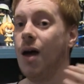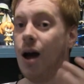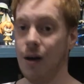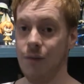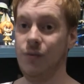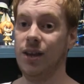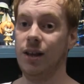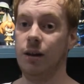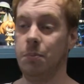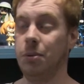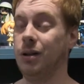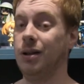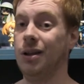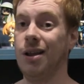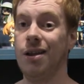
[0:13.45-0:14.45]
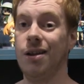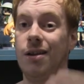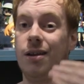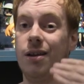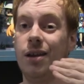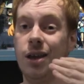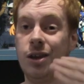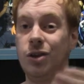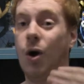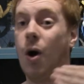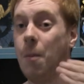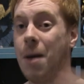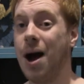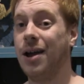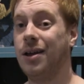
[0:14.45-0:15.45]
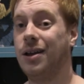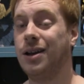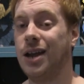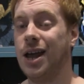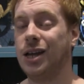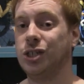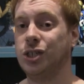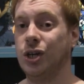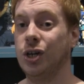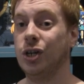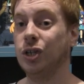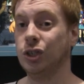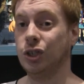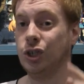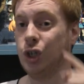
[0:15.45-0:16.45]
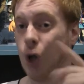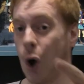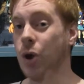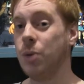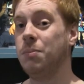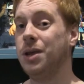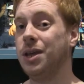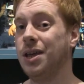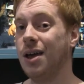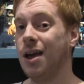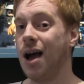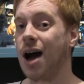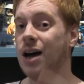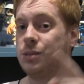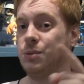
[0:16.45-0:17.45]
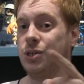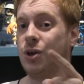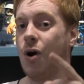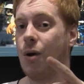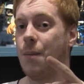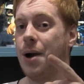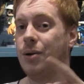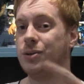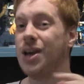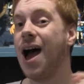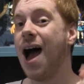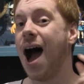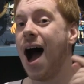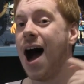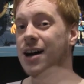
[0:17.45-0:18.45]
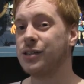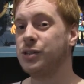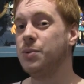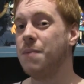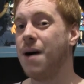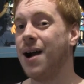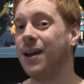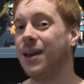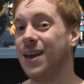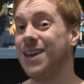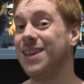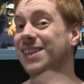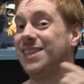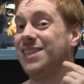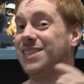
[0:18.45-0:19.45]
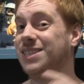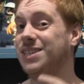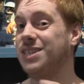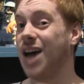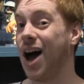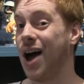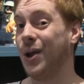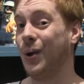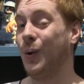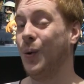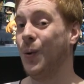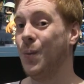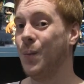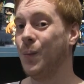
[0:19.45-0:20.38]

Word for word: available in your manga collection. Join me as we talk about Azumanga Daioh.